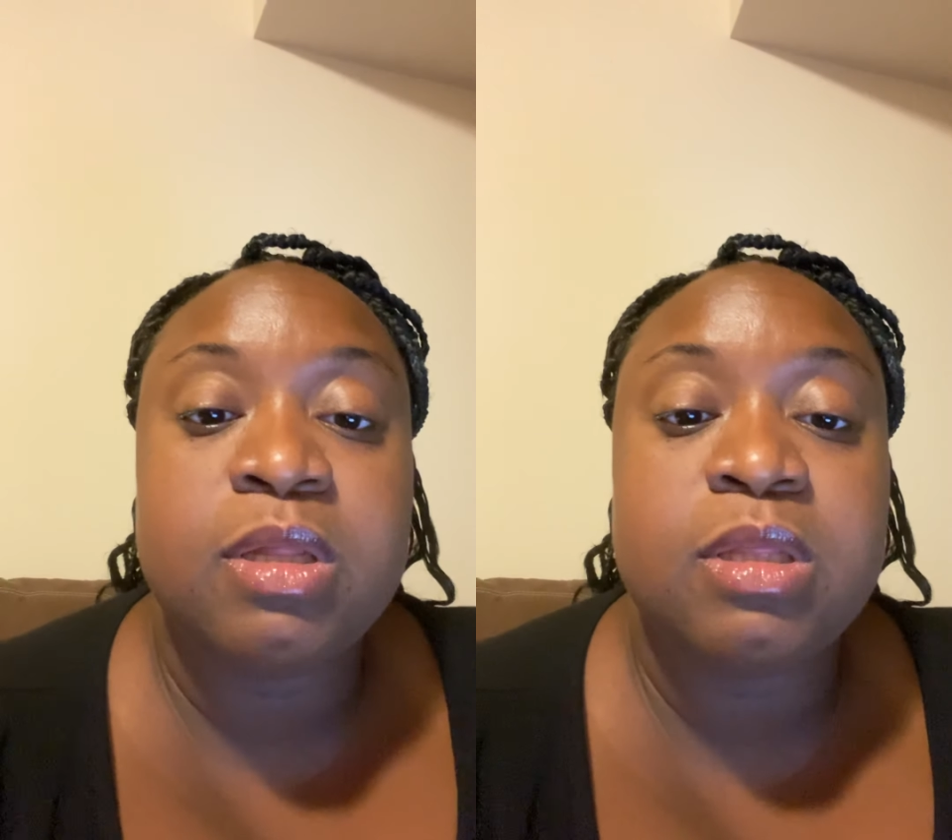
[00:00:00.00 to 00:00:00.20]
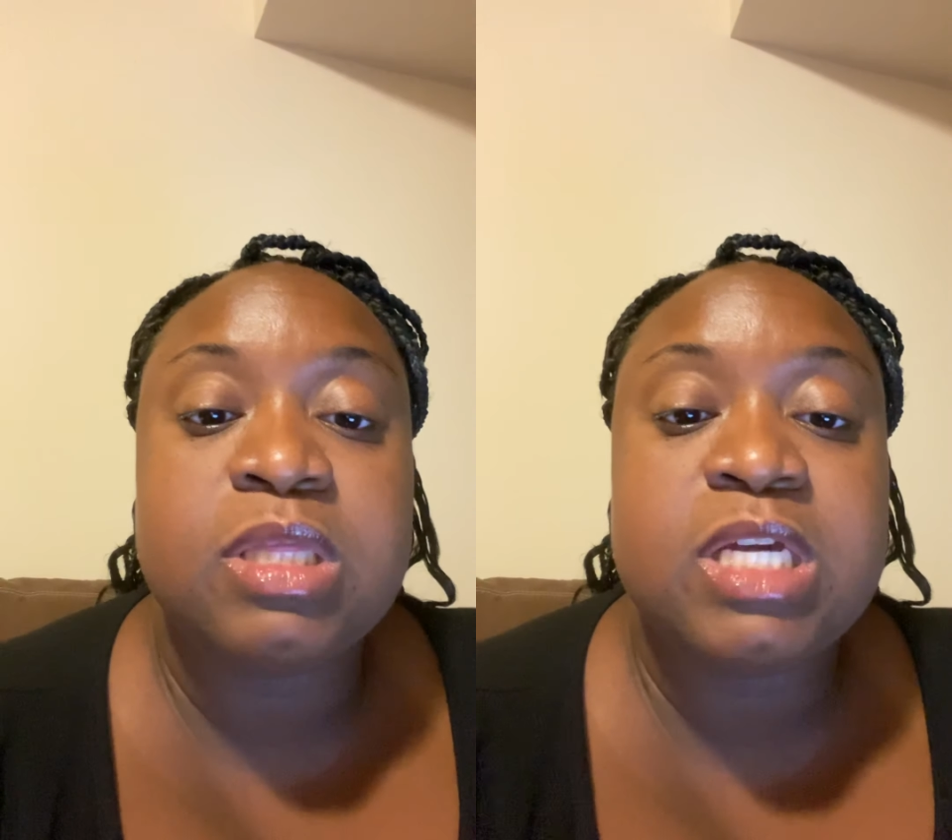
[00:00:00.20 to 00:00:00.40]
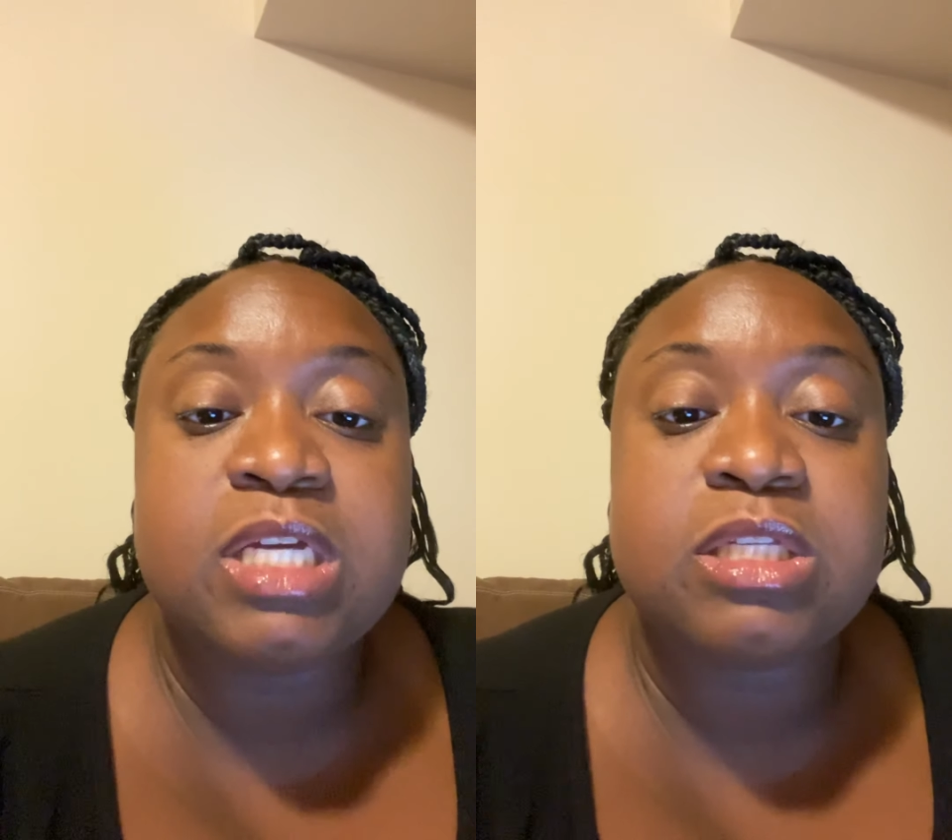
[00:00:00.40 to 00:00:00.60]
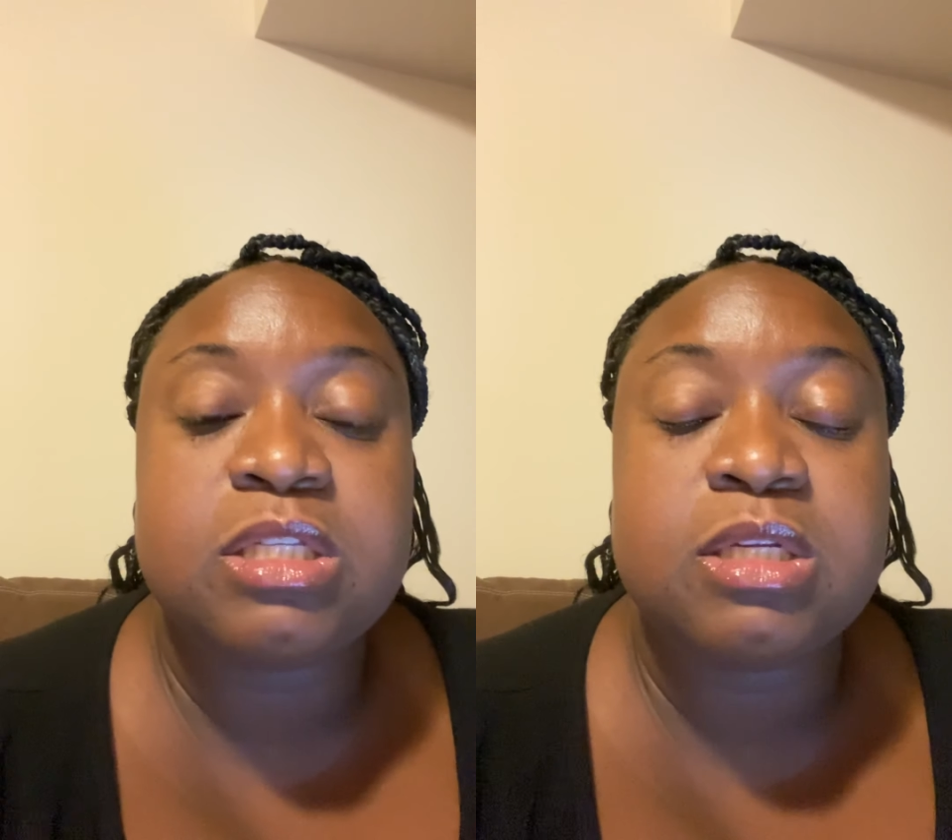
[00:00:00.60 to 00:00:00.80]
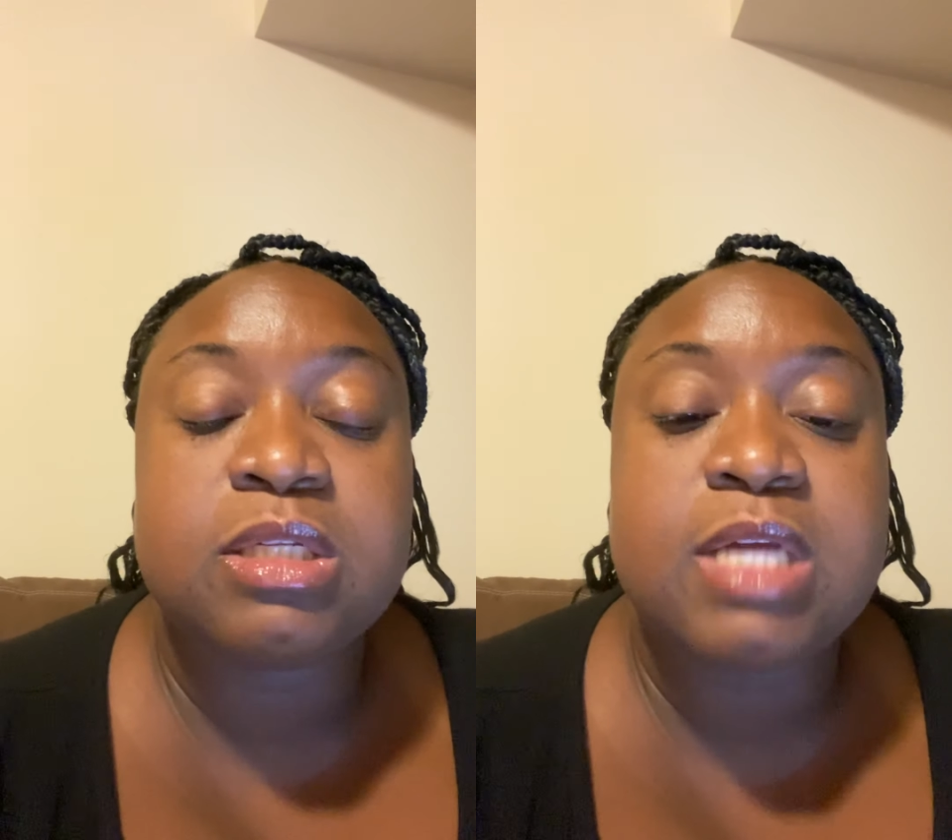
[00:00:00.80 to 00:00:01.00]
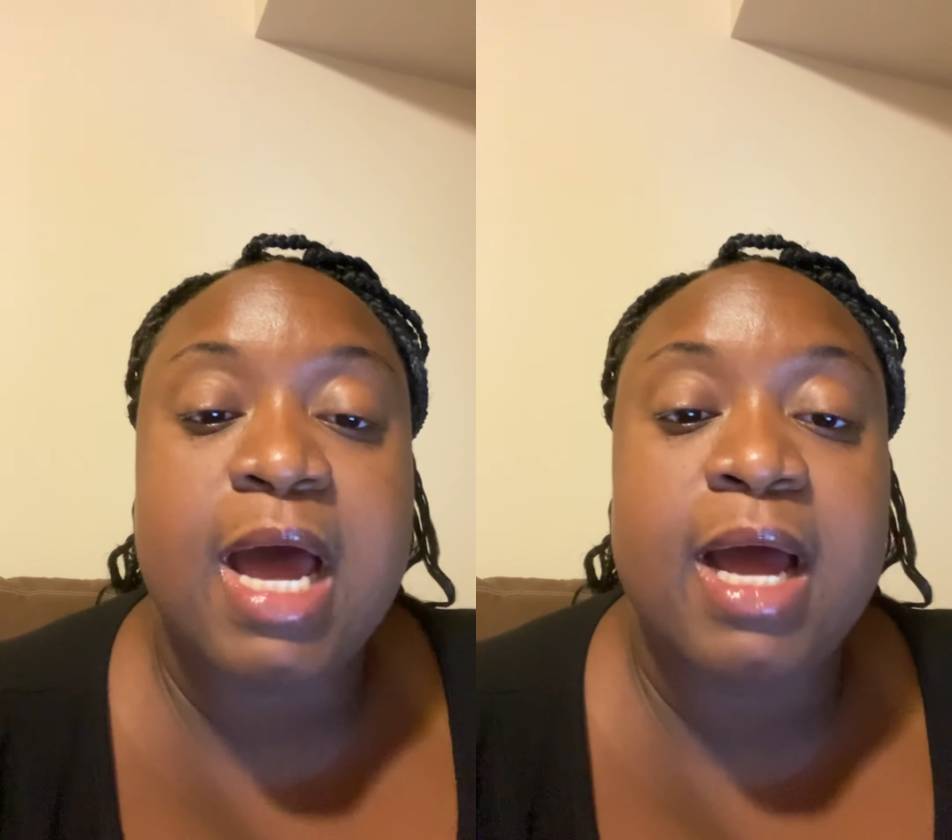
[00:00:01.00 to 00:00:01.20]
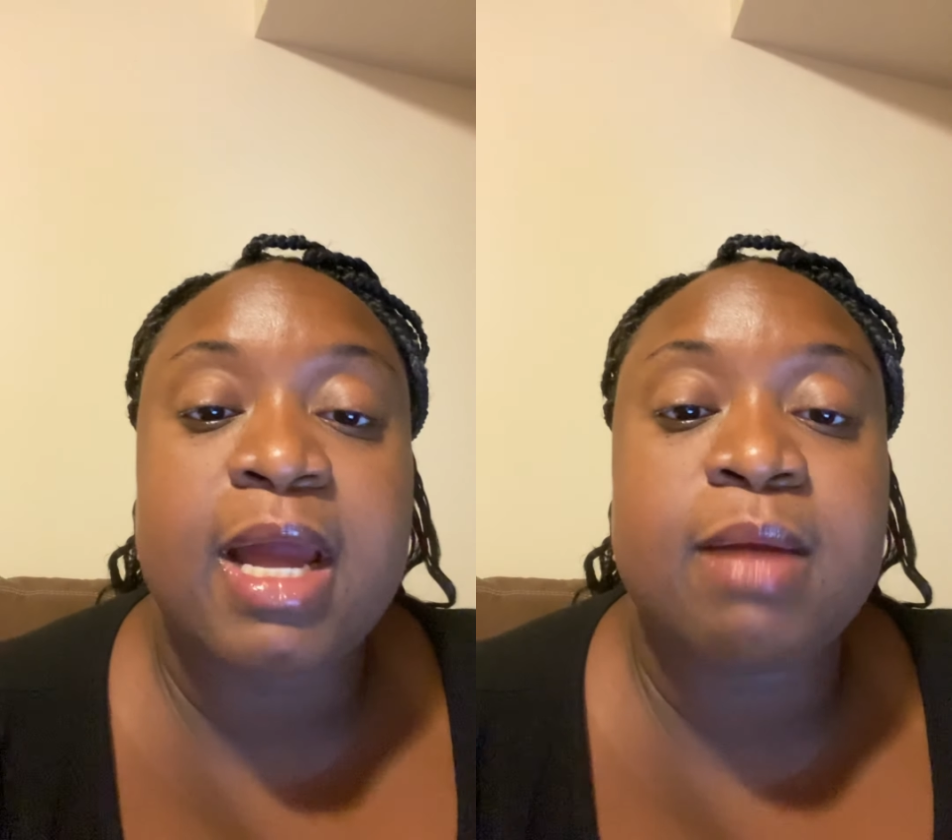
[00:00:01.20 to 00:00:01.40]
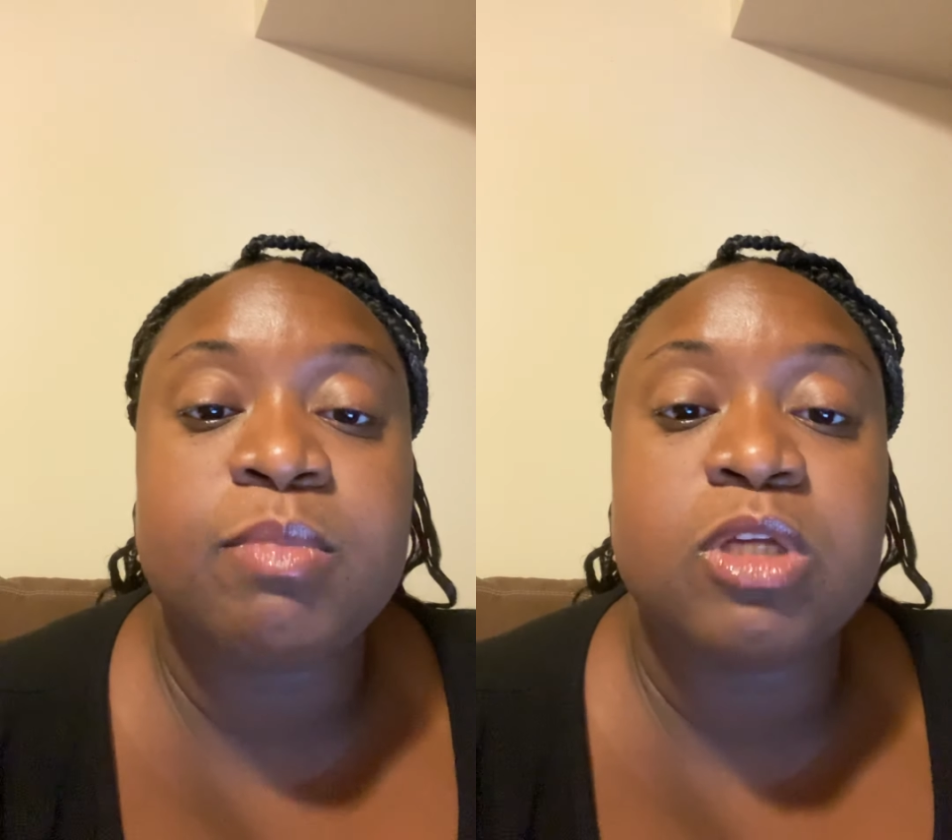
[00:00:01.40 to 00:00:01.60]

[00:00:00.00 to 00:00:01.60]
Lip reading: this time,